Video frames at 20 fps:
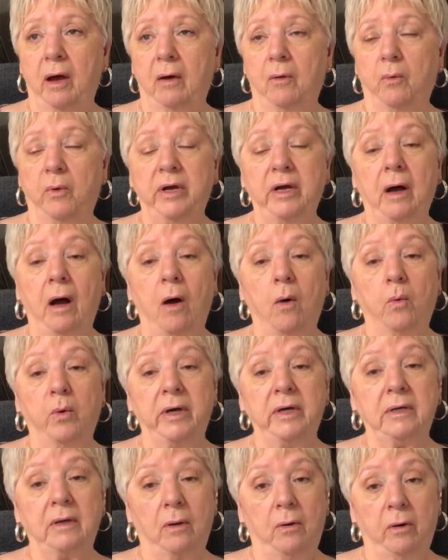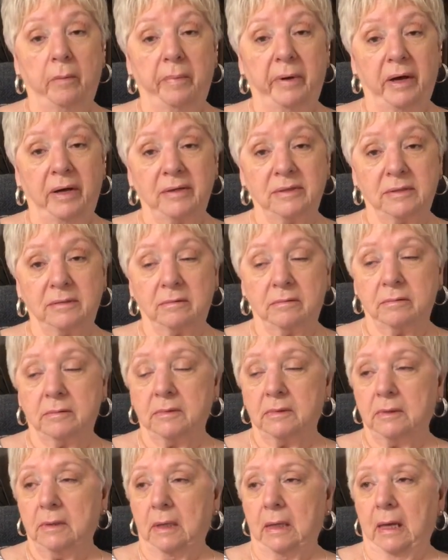we all went on a bus,
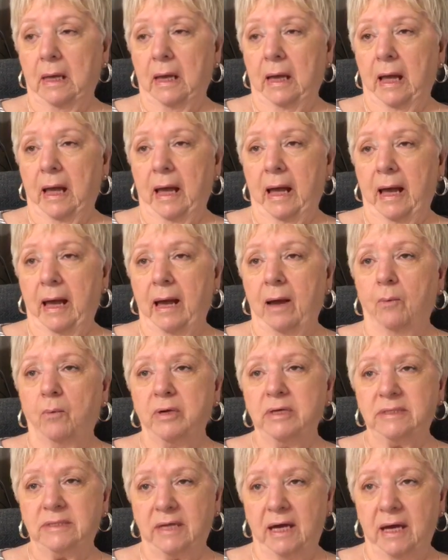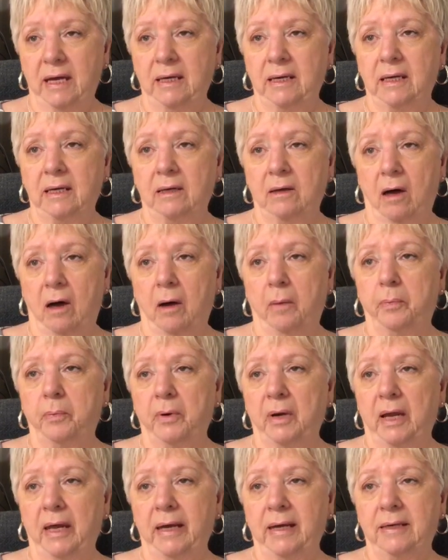and we stayed in
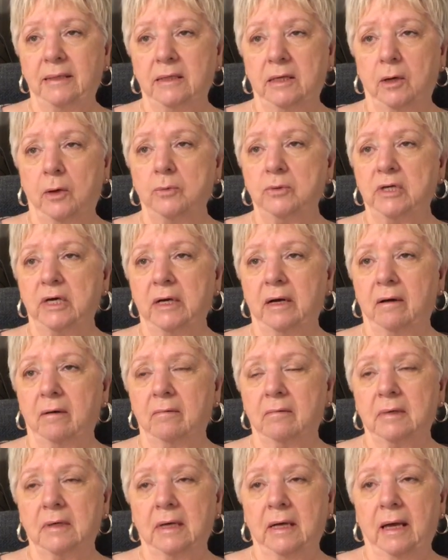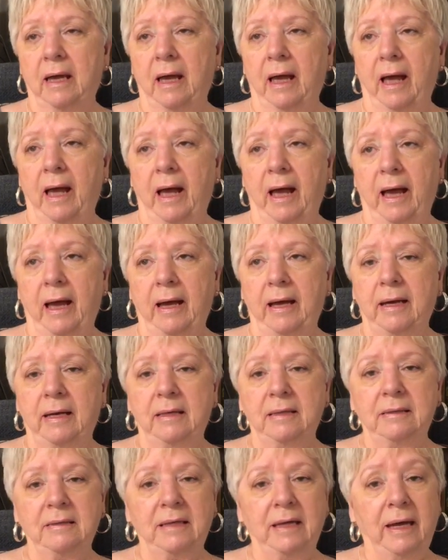Opryland Hotel
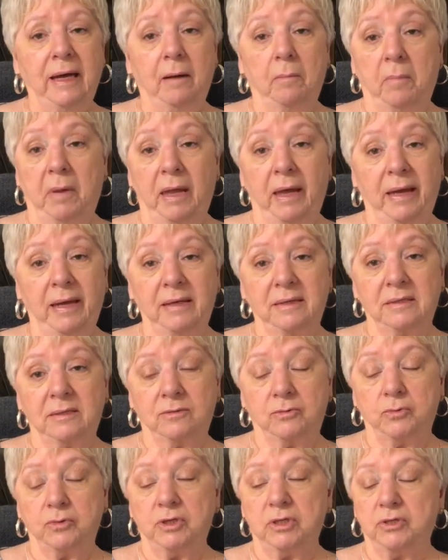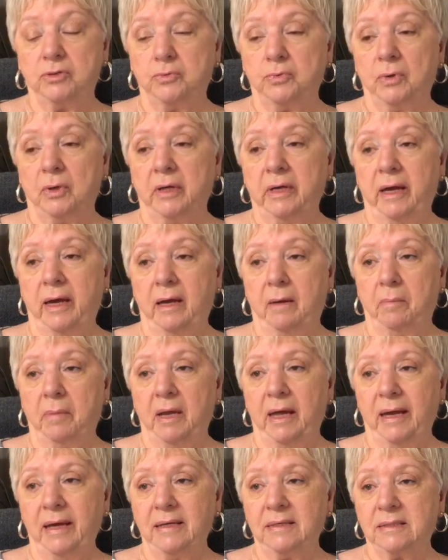and had a blast, just really had a
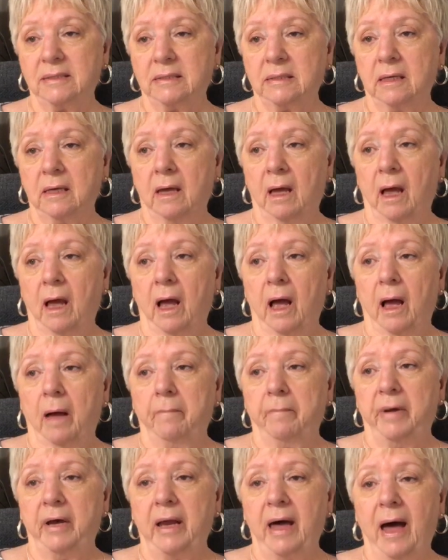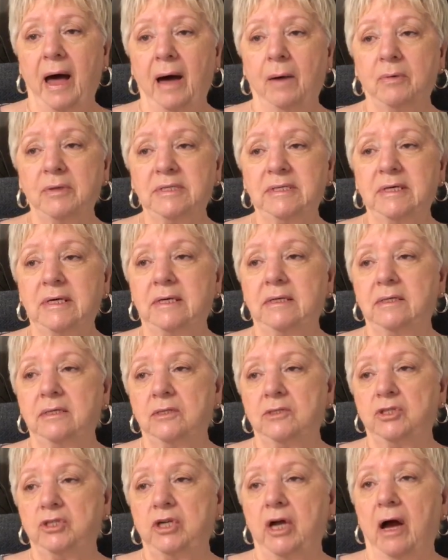blast. But I was in
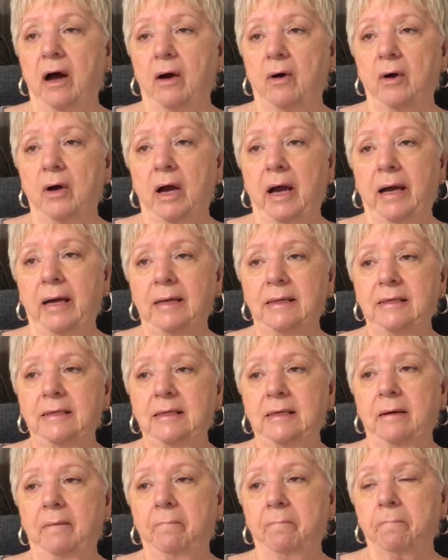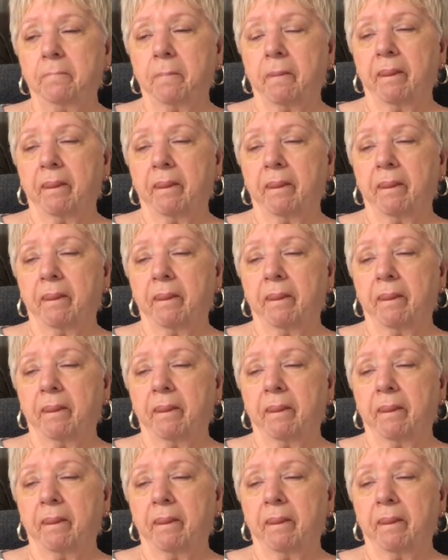the shower, and